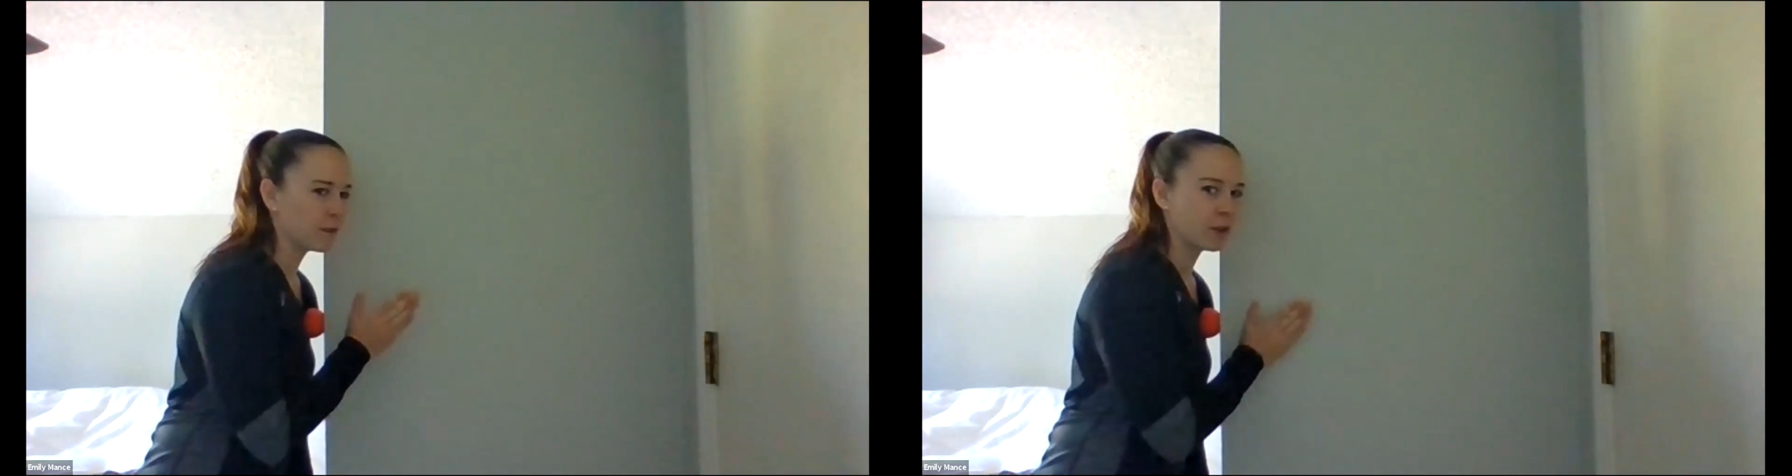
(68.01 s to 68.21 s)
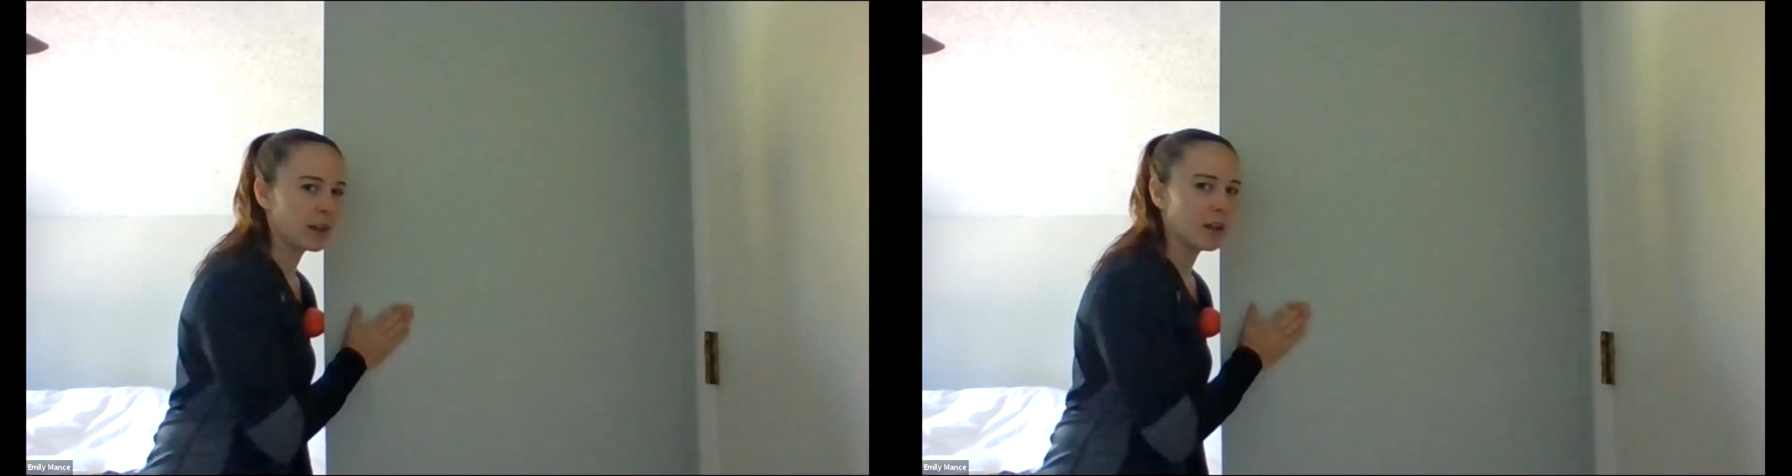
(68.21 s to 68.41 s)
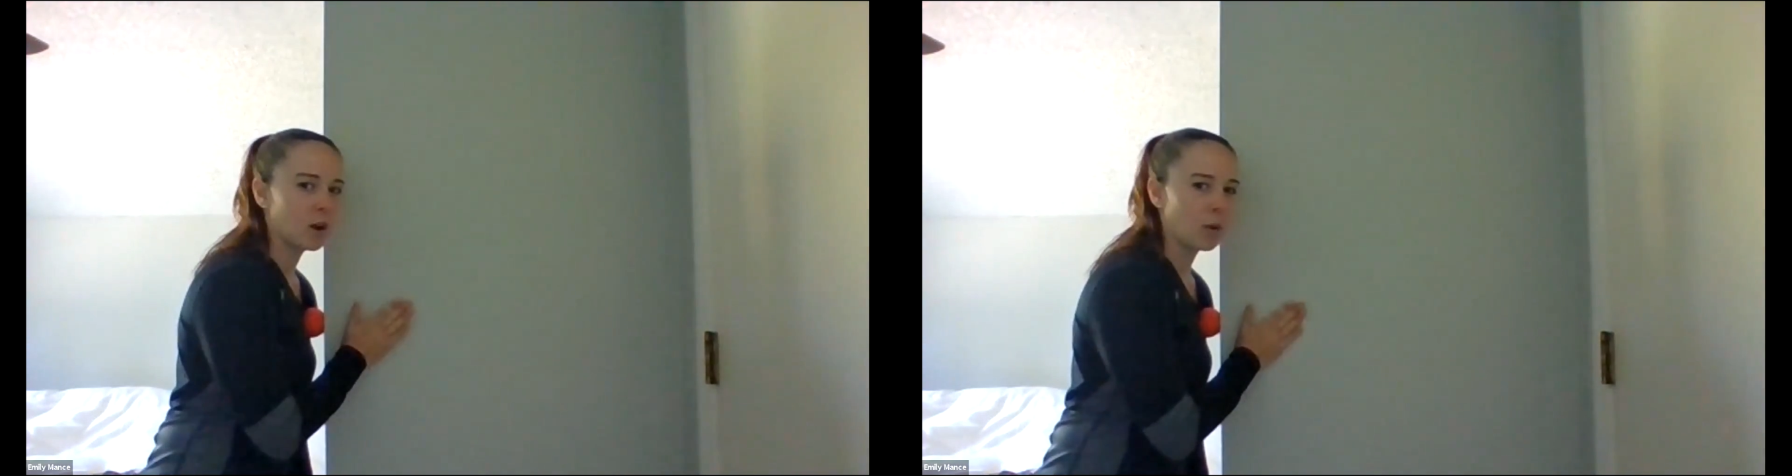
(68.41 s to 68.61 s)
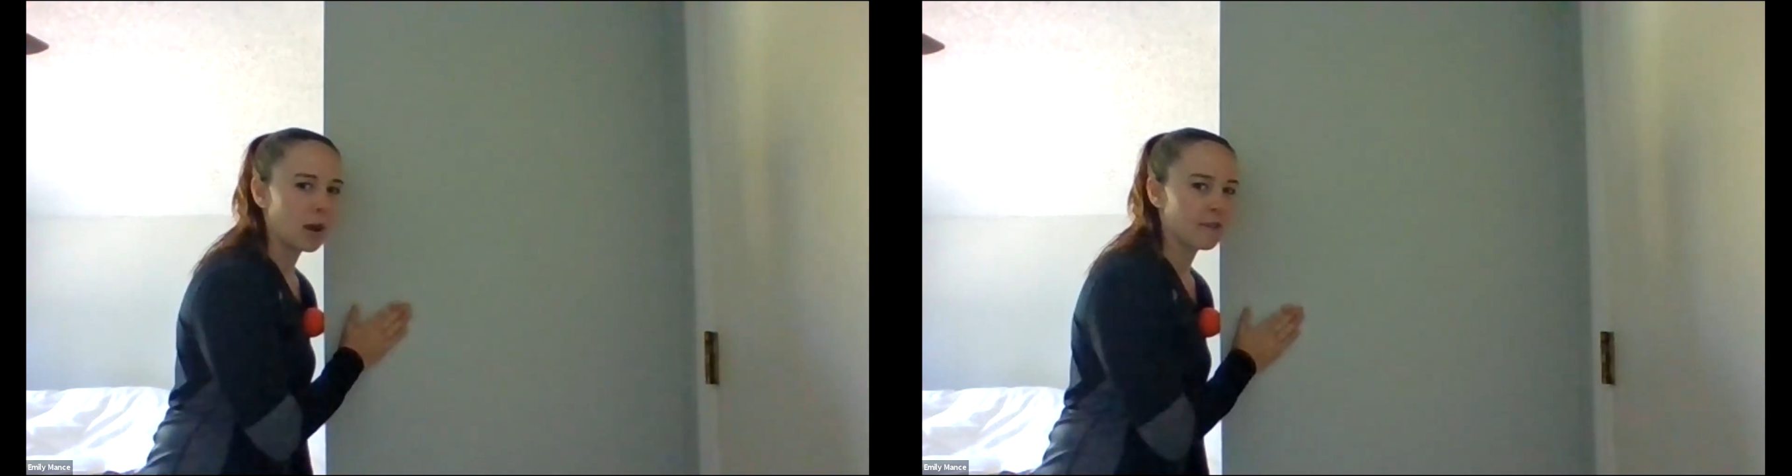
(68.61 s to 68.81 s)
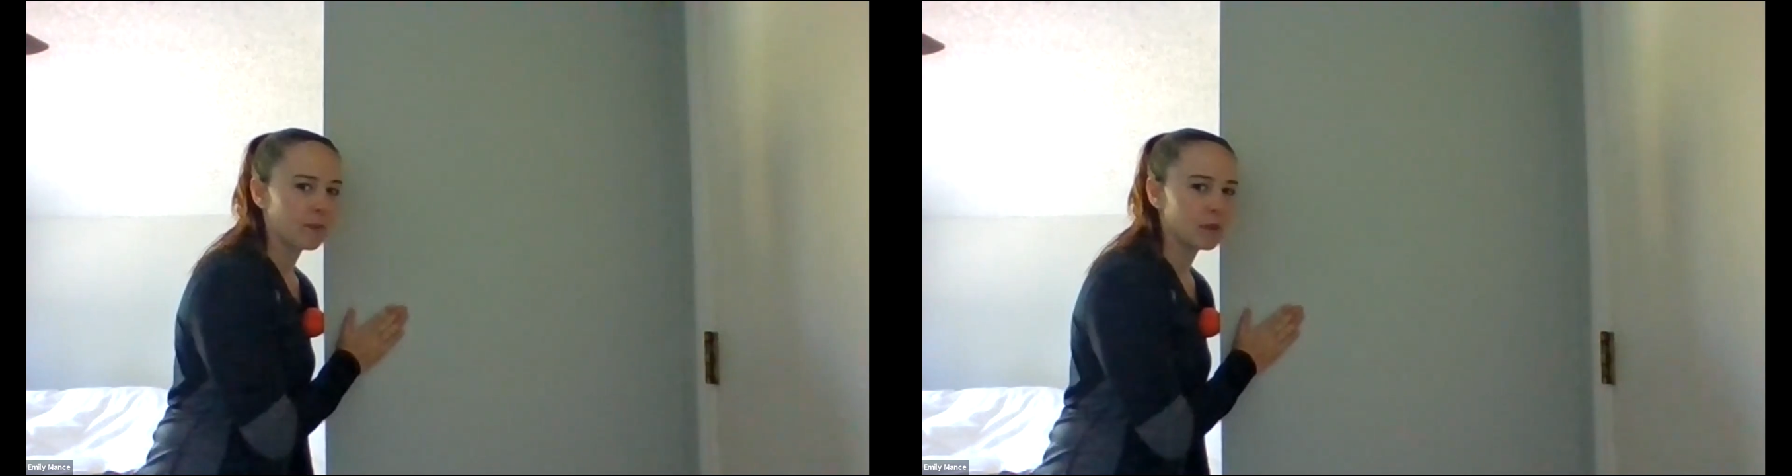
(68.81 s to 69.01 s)
free
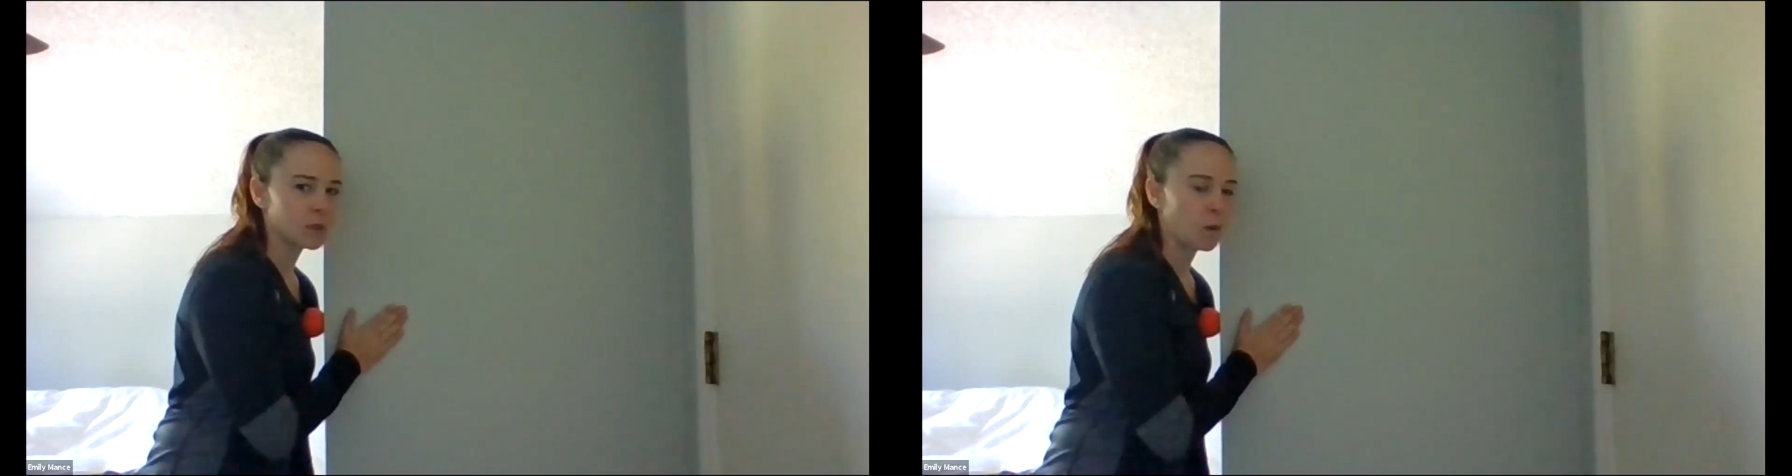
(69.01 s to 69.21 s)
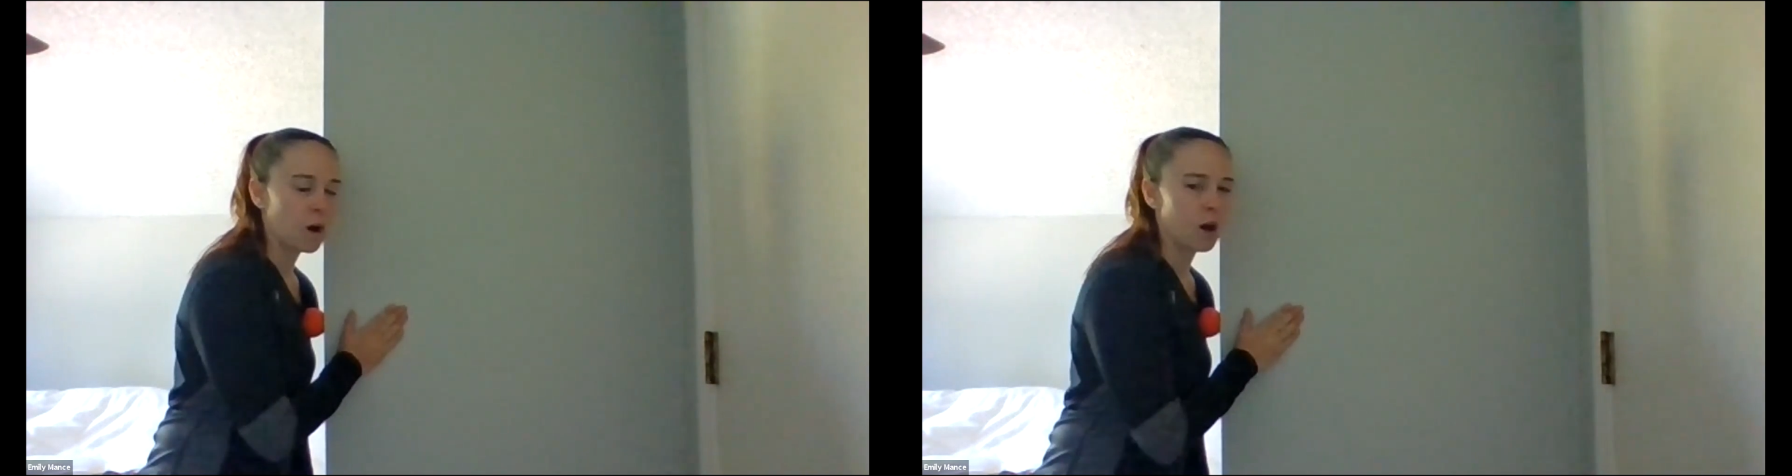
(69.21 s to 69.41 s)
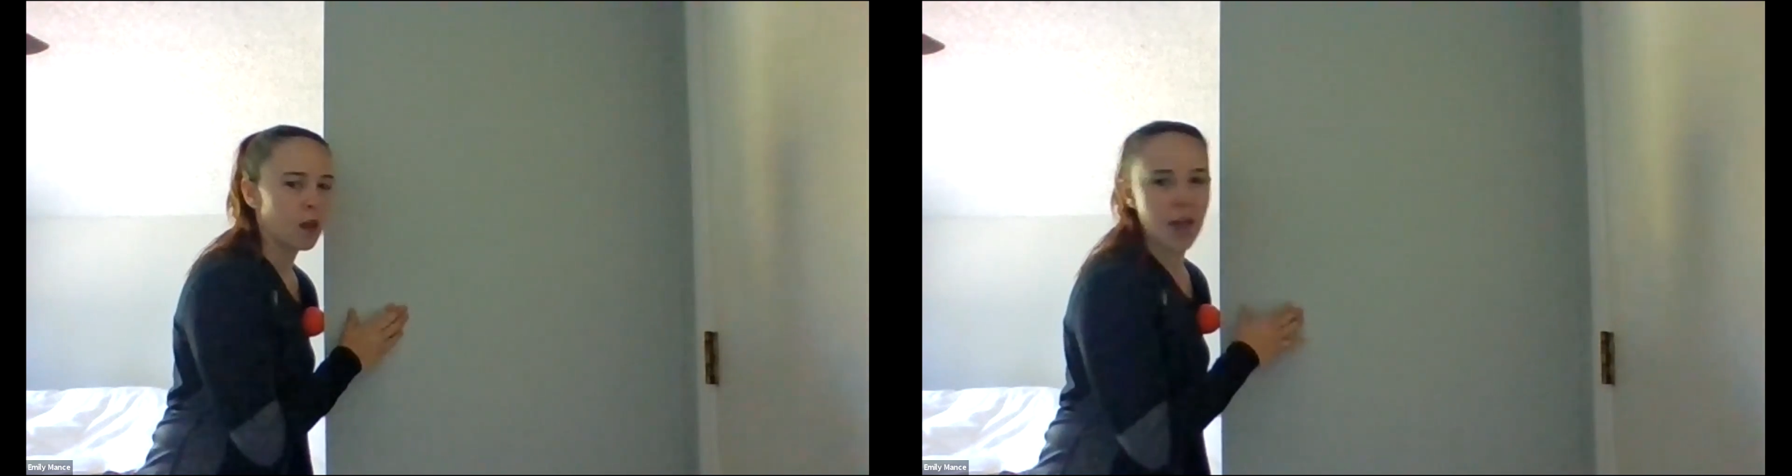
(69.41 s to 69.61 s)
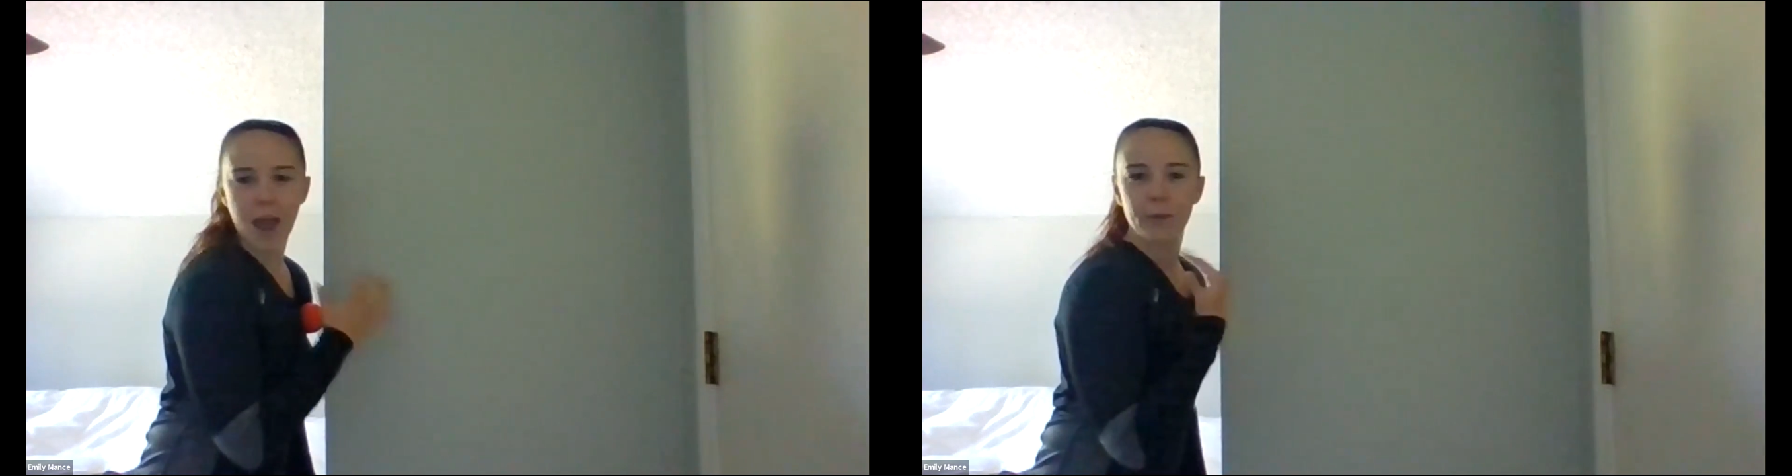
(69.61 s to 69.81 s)
away from this wall